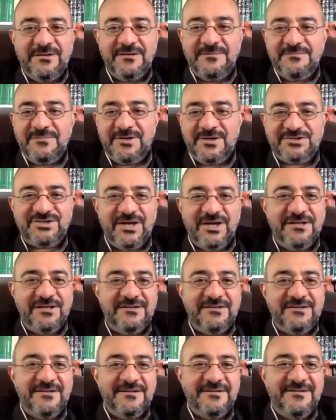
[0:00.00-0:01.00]

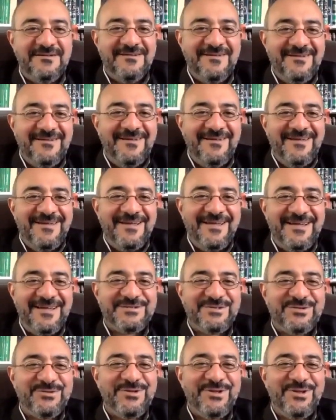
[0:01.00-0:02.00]
Rashad, a
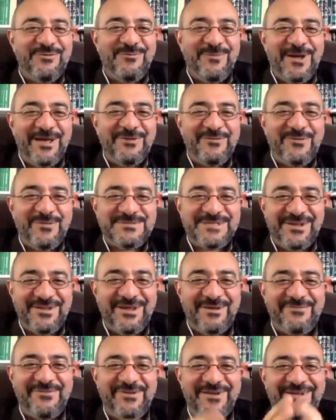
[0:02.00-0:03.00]
student of mine from South
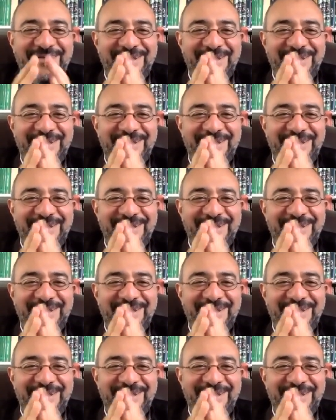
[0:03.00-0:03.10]
Africa.